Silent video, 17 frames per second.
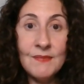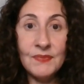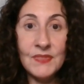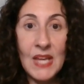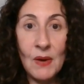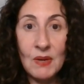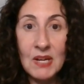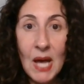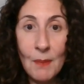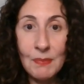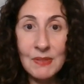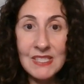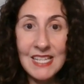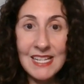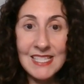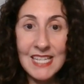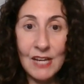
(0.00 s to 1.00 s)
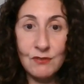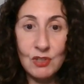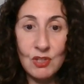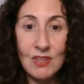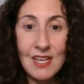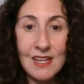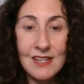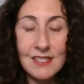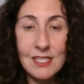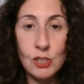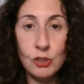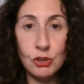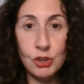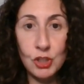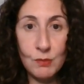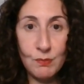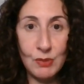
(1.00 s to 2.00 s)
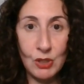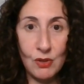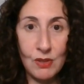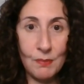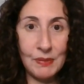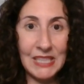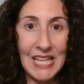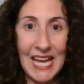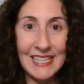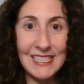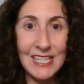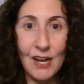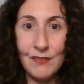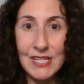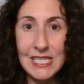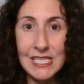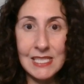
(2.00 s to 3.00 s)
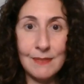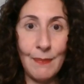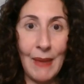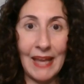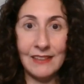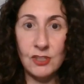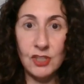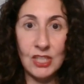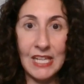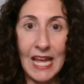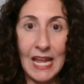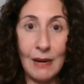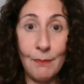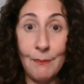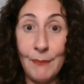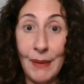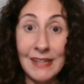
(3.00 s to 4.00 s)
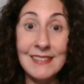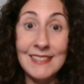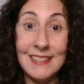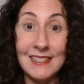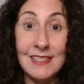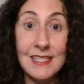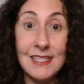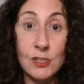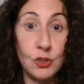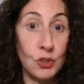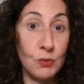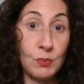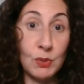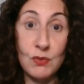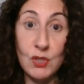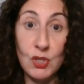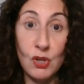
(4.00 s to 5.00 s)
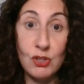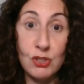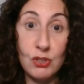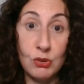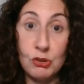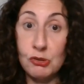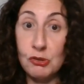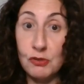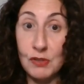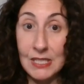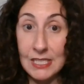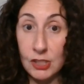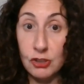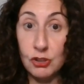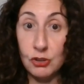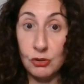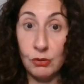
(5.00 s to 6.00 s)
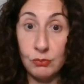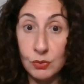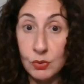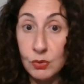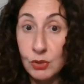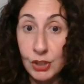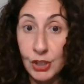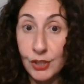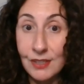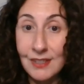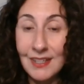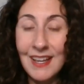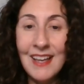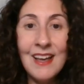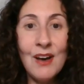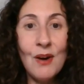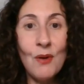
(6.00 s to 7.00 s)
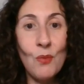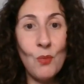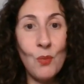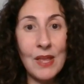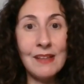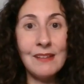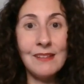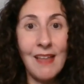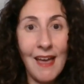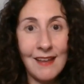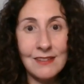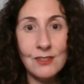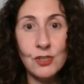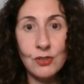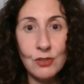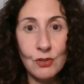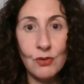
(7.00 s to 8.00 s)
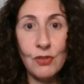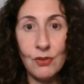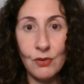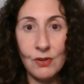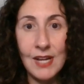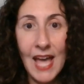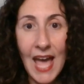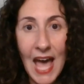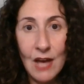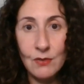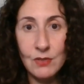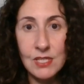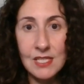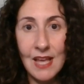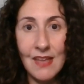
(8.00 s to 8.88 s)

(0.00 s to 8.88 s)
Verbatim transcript: Now, a couple days after this, Jupiter, the planet of expansion and abundance, Jupiter is also your traditional ruler, will enter your third house.